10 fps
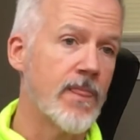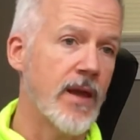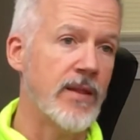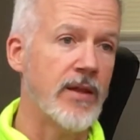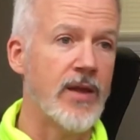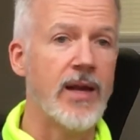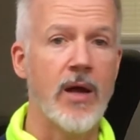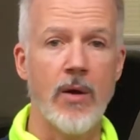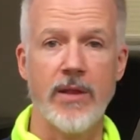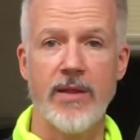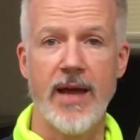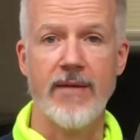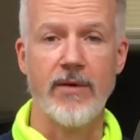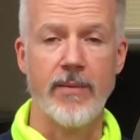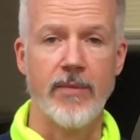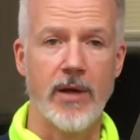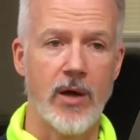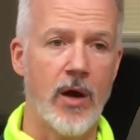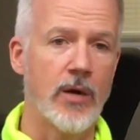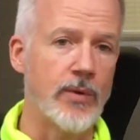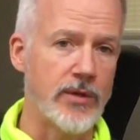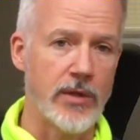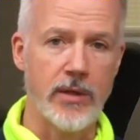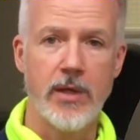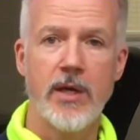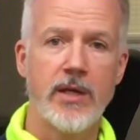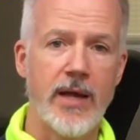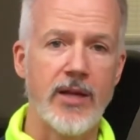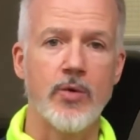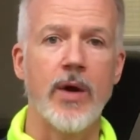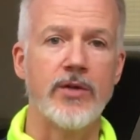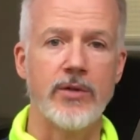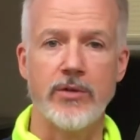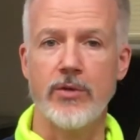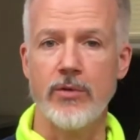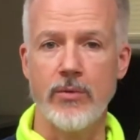That they know that they have a conduit to ask questions to,